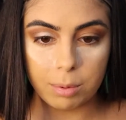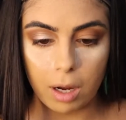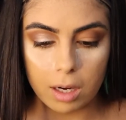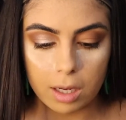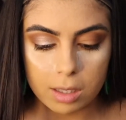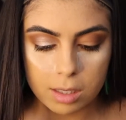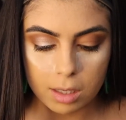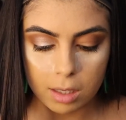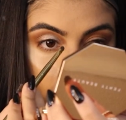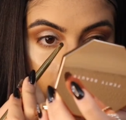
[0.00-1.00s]
product
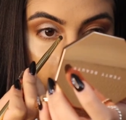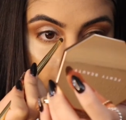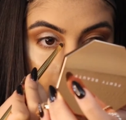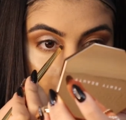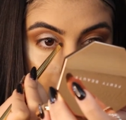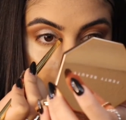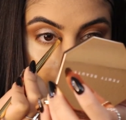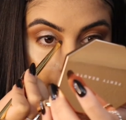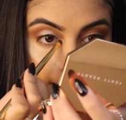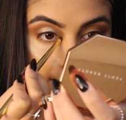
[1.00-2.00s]
and just
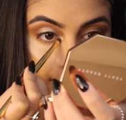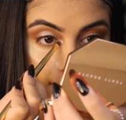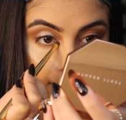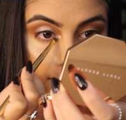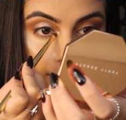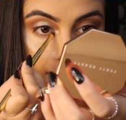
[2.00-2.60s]
place it